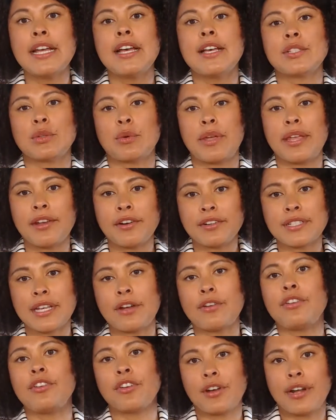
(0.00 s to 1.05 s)
so here's how
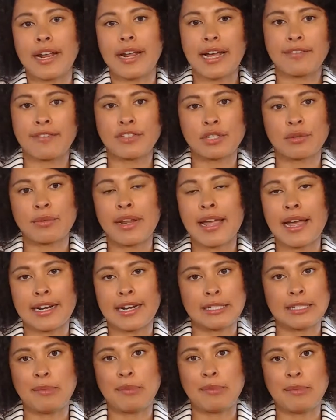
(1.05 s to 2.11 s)
you're going to have to
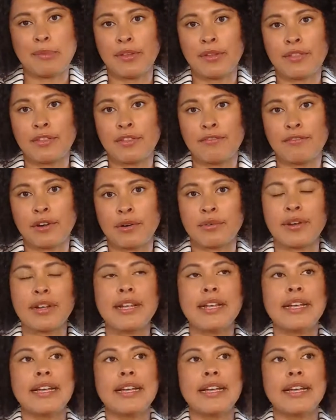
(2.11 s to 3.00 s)
react to people on the phone.